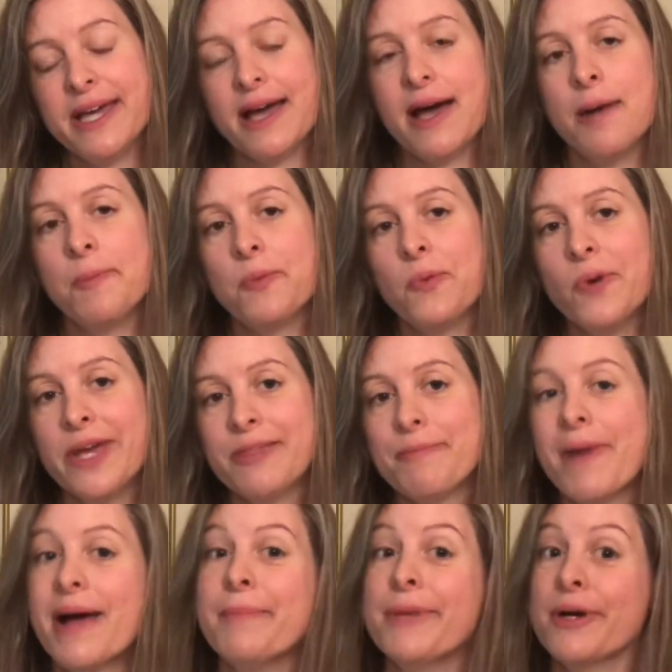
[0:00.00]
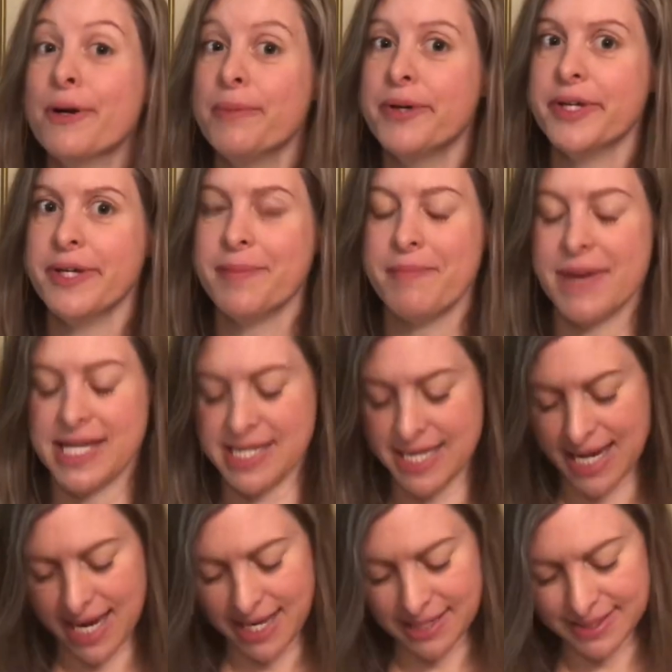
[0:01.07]
up with my Mirabilia
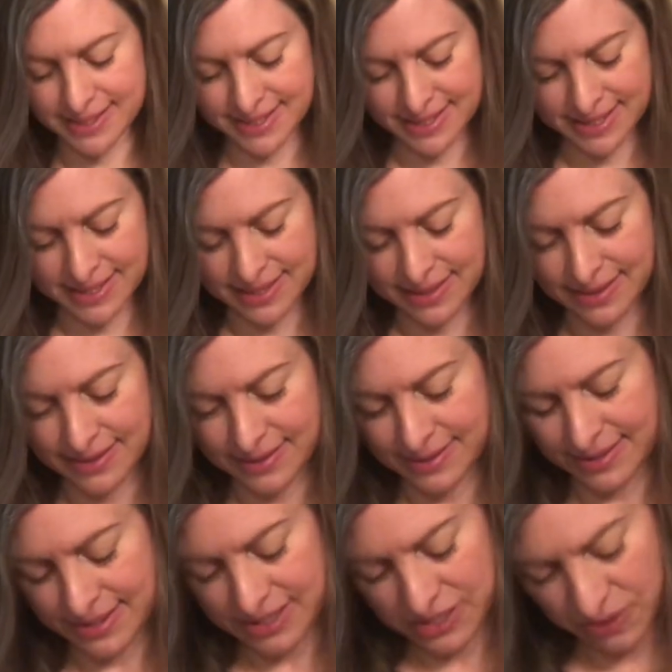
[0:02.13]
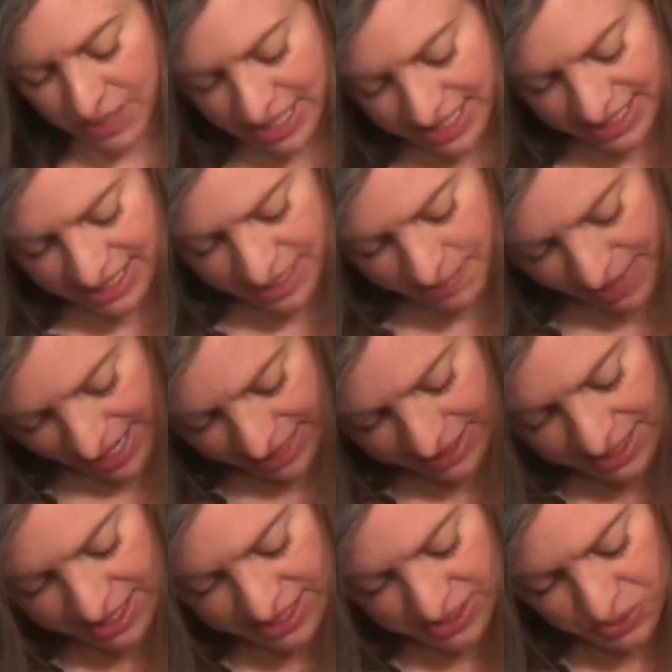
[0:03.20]
Mondays, so I need to get back in
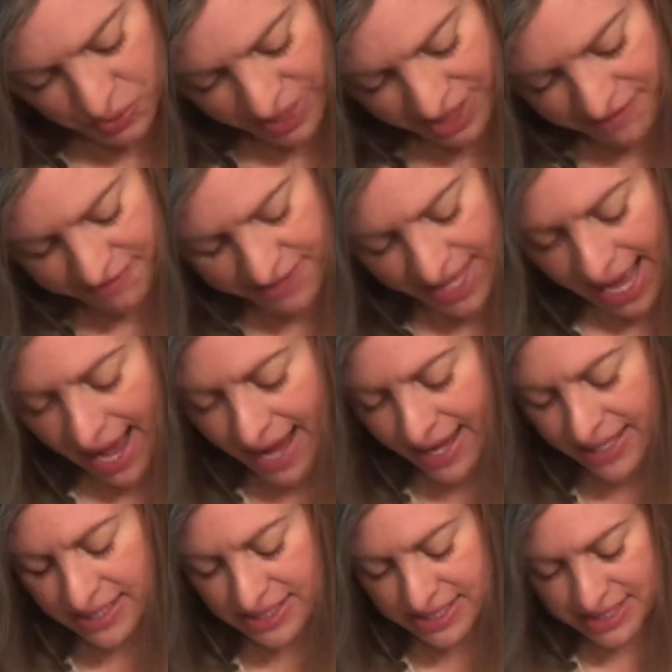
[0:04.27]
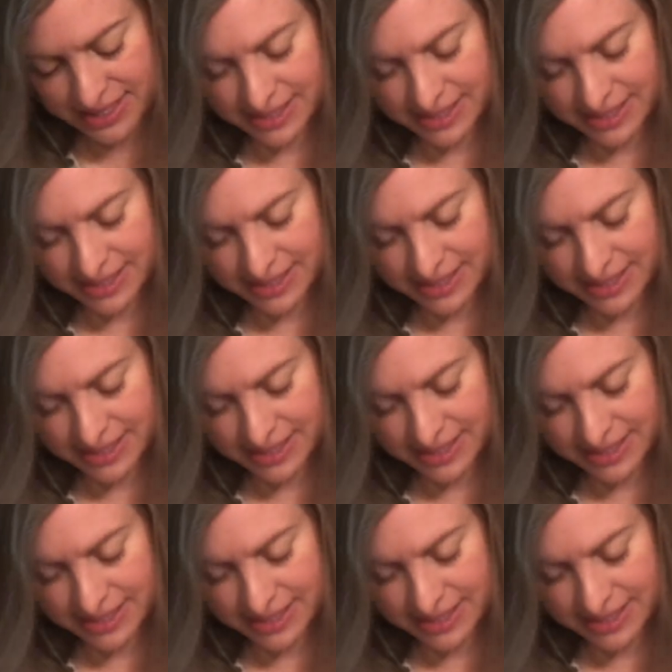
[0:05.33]
the swing of that.